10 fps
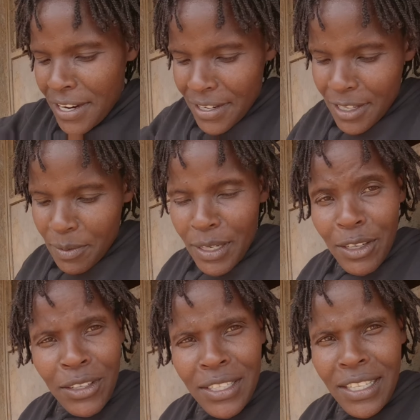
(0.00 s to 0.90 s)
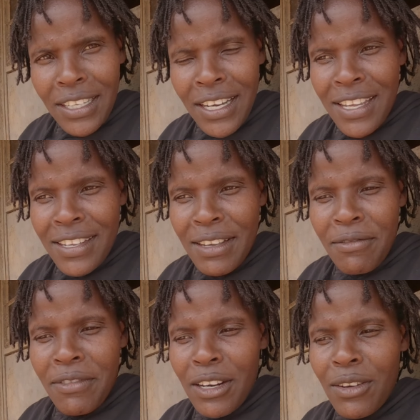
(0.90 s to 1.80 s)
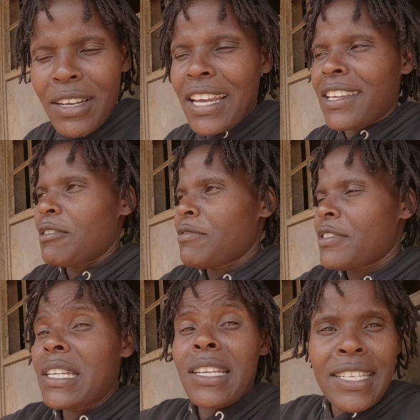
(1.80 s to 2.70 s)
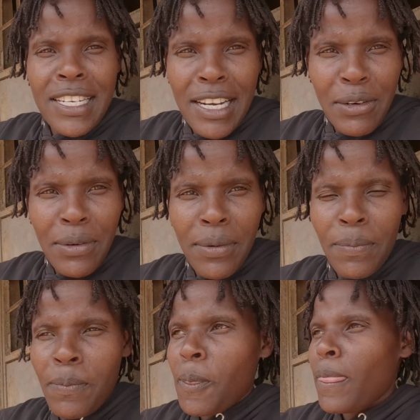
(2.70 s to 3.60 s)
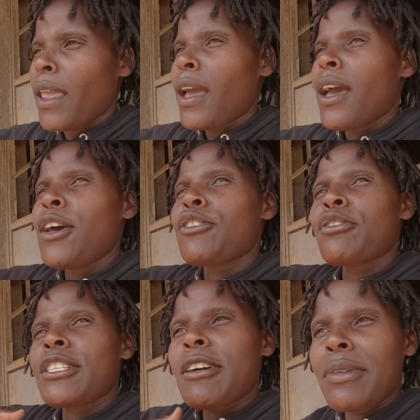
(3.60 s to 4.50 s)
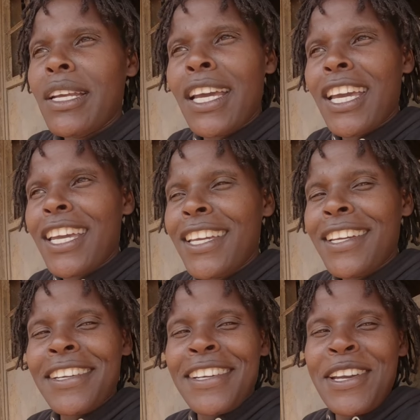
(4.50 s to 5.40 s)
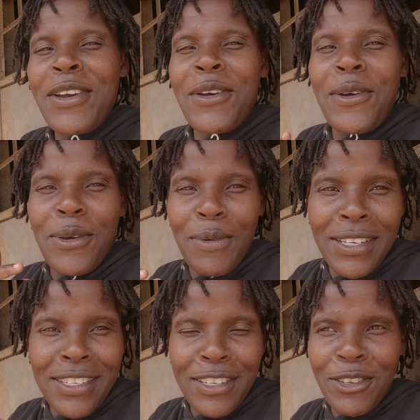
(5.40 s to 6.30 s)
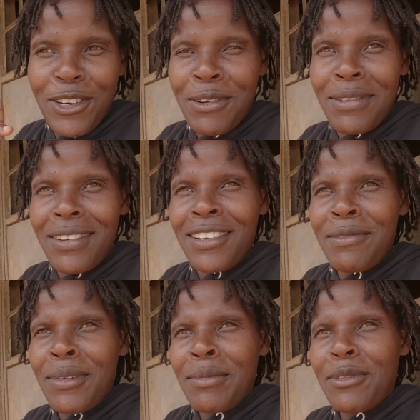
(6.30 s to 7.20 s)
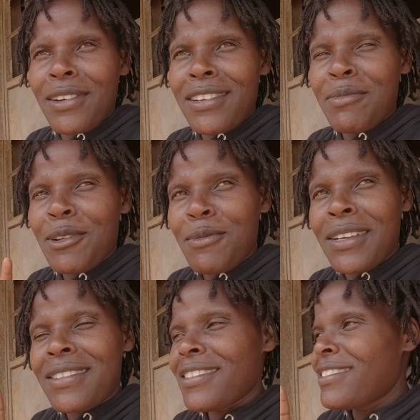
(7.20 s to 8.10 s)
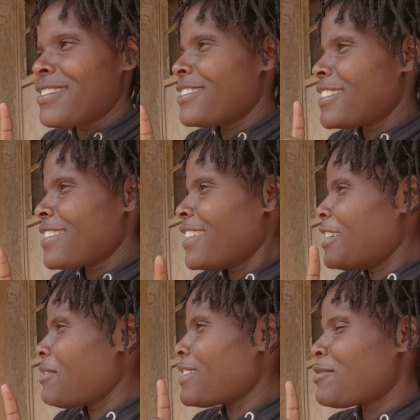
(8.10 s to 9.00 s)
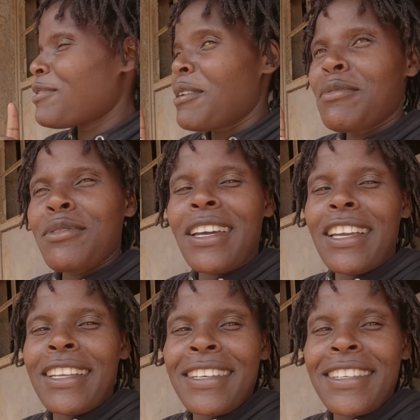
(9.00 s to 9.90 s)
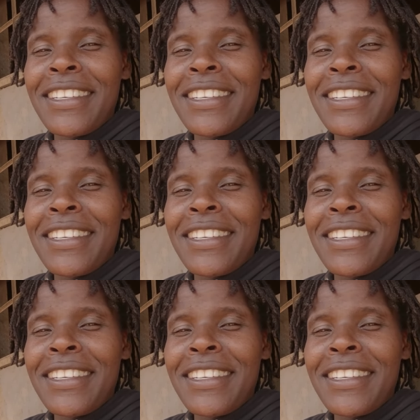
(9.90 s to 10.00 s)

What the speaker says: It has been a long journey, guys. Like, they have seen the struggle. So someday, we want, you know, Mom Doreen Small wants, she really wants to come to Kenya.